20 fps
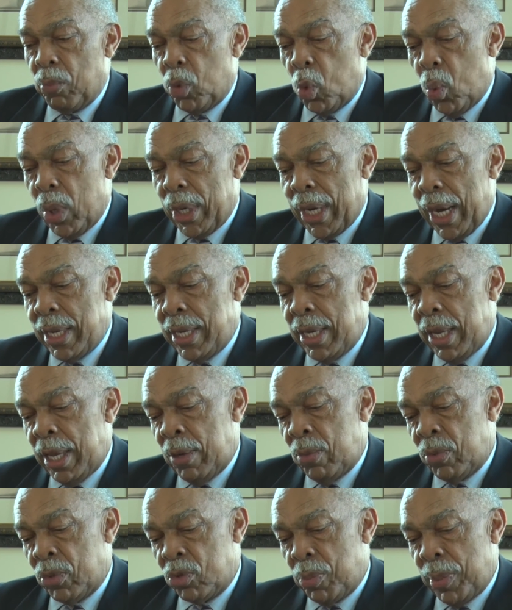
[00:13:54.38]
What I
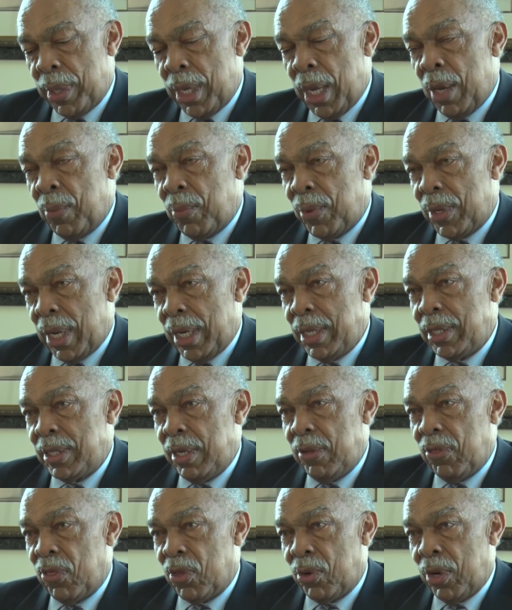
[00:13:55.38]
did was to begin with
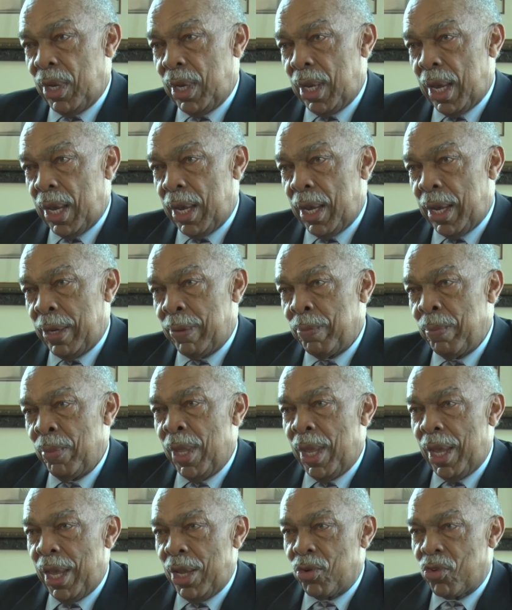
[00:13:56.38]
1939
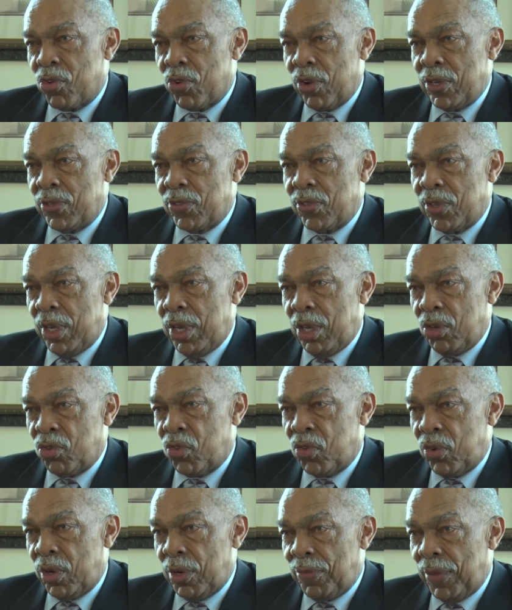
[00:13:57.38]
and trace the
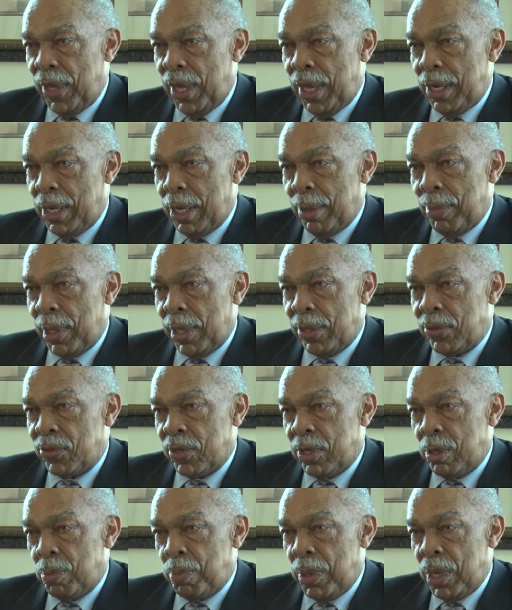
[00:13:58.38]
history of the
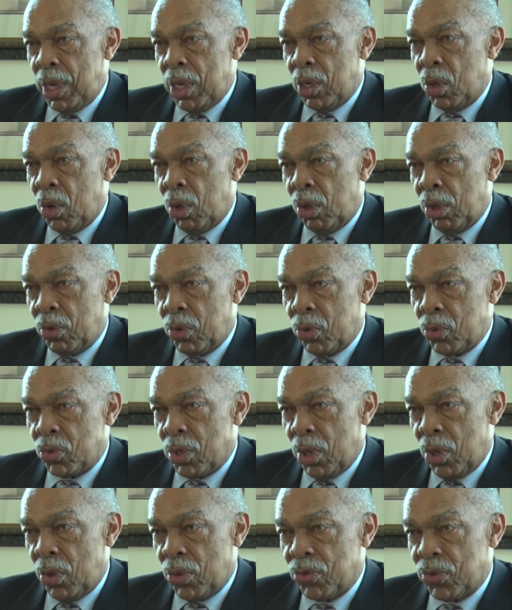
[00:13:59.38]
NAACP and all of those
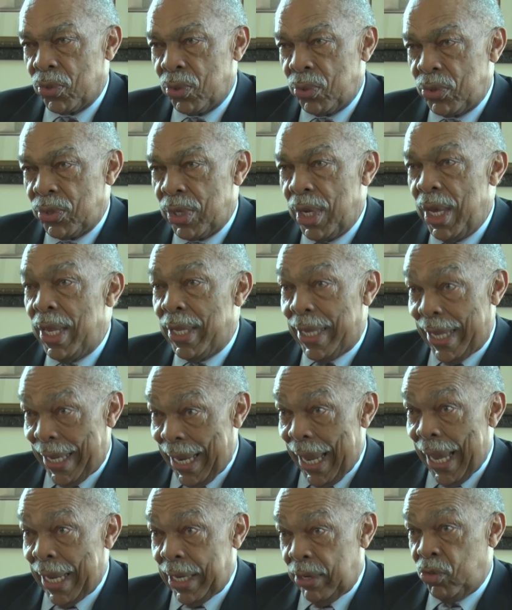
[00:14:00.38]
lawsuits that
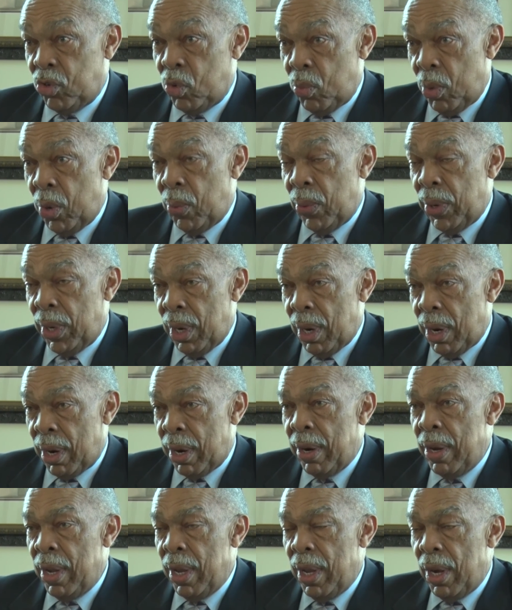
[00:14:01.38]
got us to where we
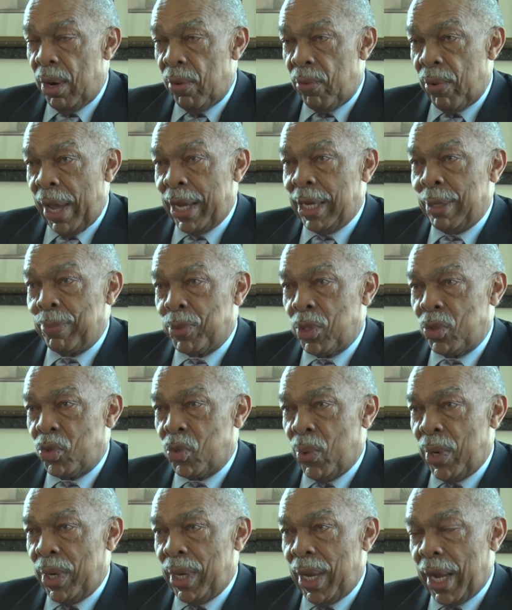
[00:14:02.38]
are, right up to
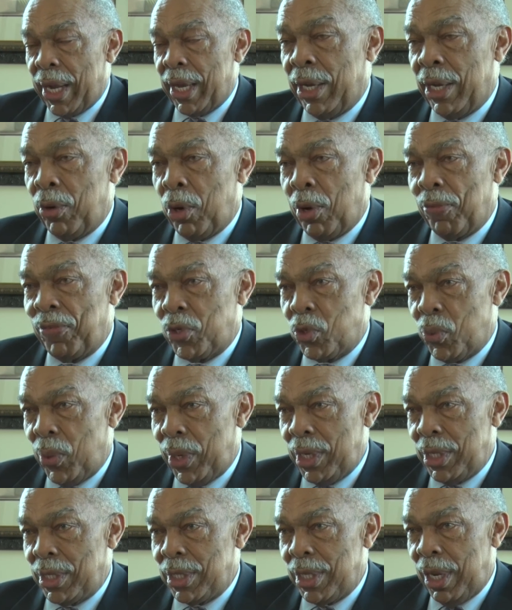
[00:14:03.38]
I it off at
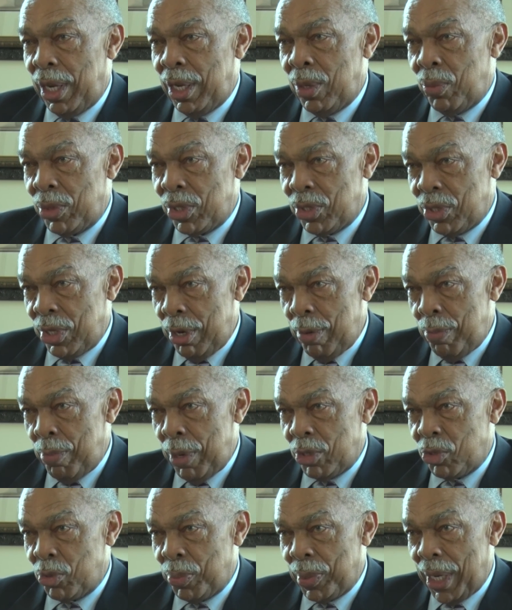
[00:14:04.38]
2010 when Steve
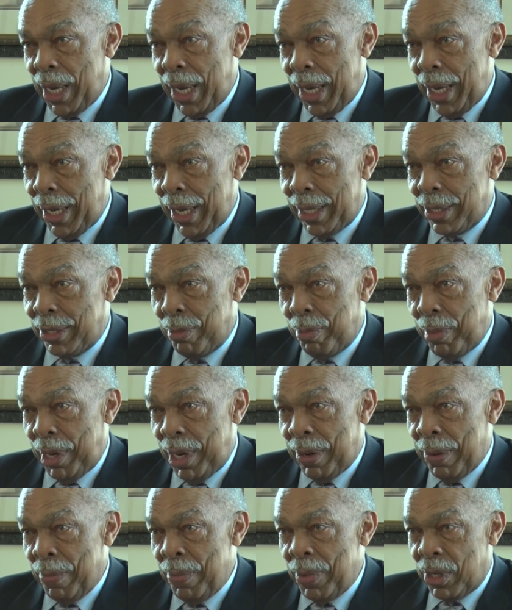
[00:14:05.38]
Benjamin got elected
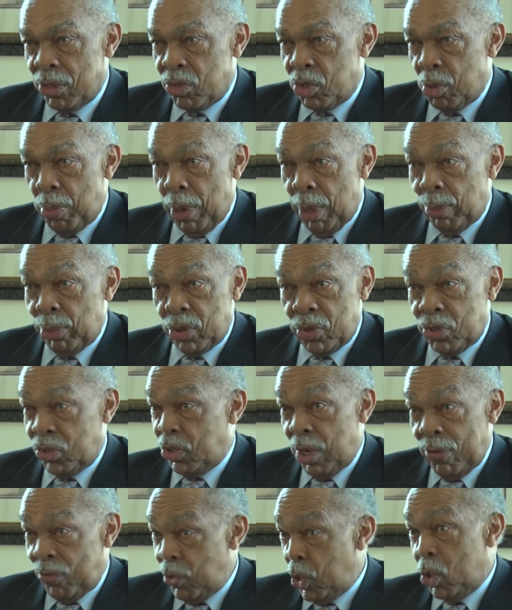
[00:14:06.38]
mayor, because the publisher
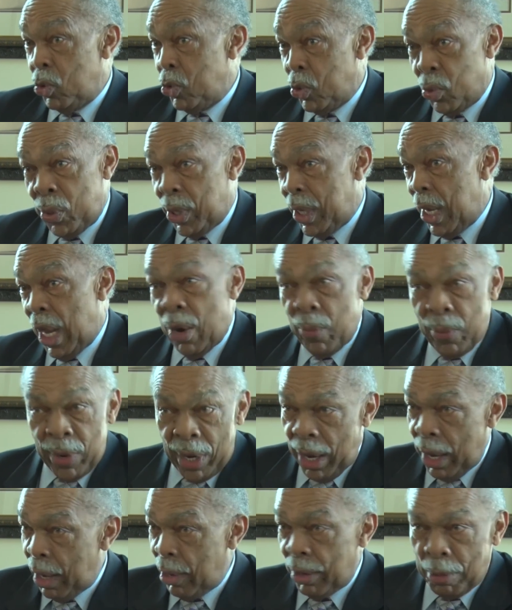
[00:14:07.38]
said, if you don't do it now,
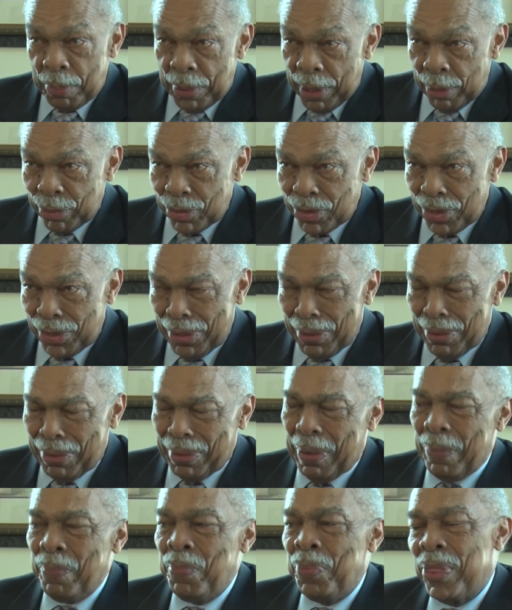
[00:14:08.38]
we ain't gonna publish it.
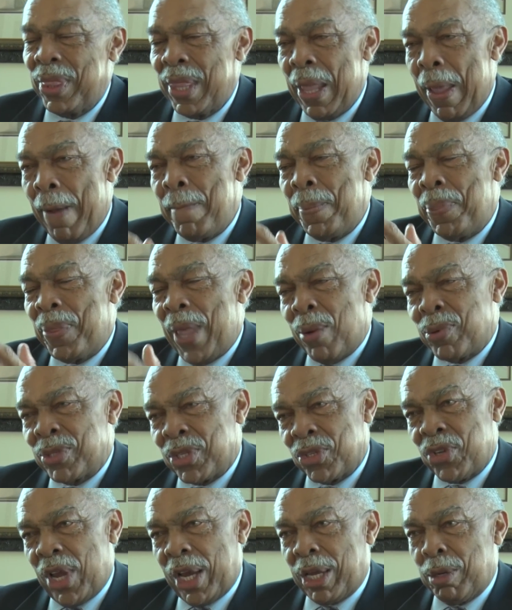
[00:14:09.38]
Okay. That was
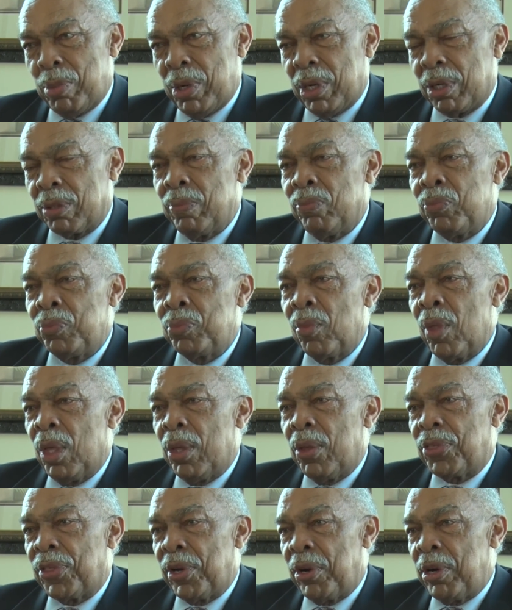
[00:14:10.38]
the second book.
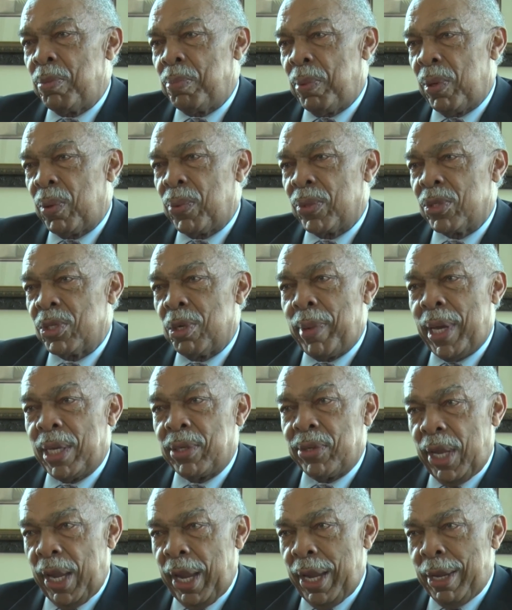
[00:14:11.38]
The third book was about
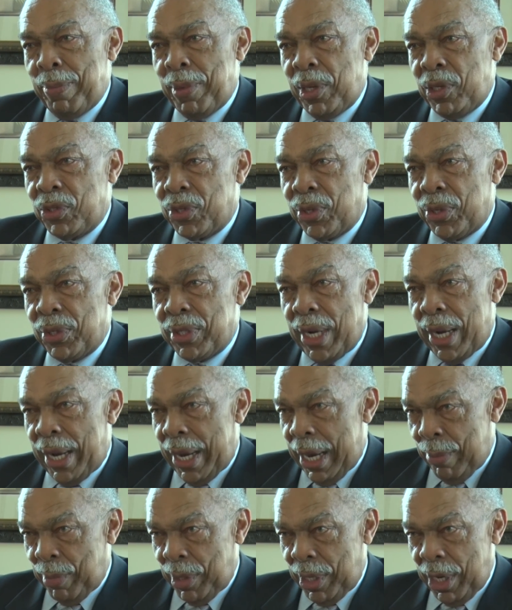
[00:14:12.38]
the AME Church.
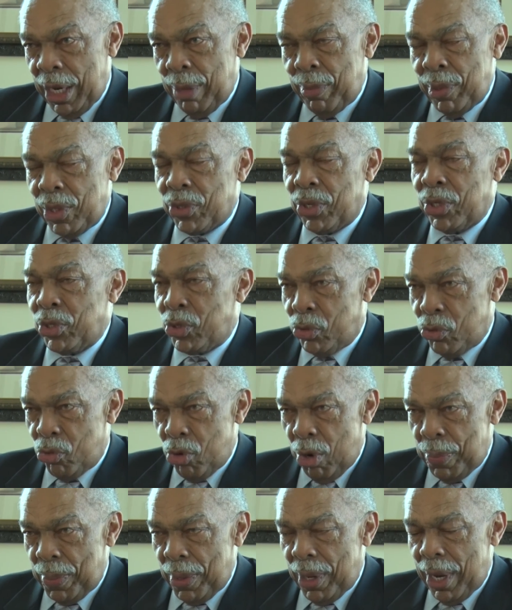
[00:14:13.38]
I am an AME Church,
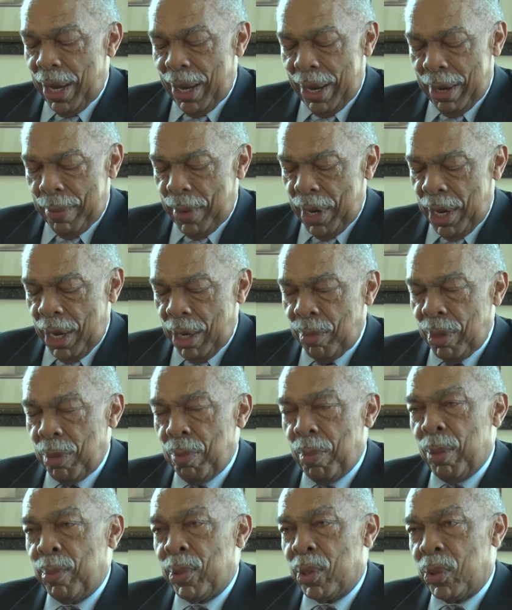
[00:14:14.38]
I'm an
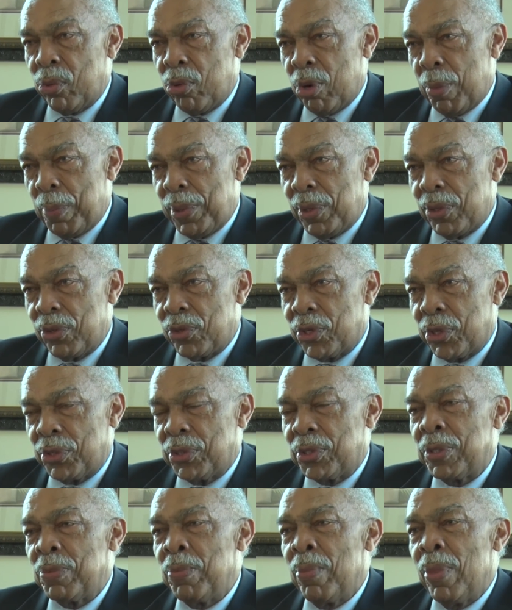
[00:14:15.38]
AME member, grew up in the
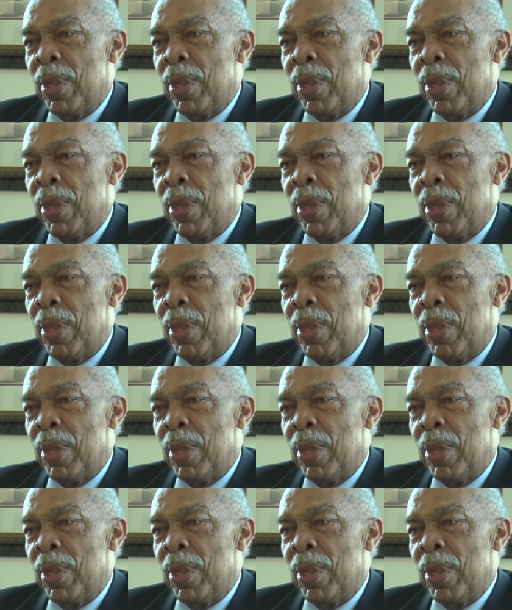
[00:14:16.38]
church.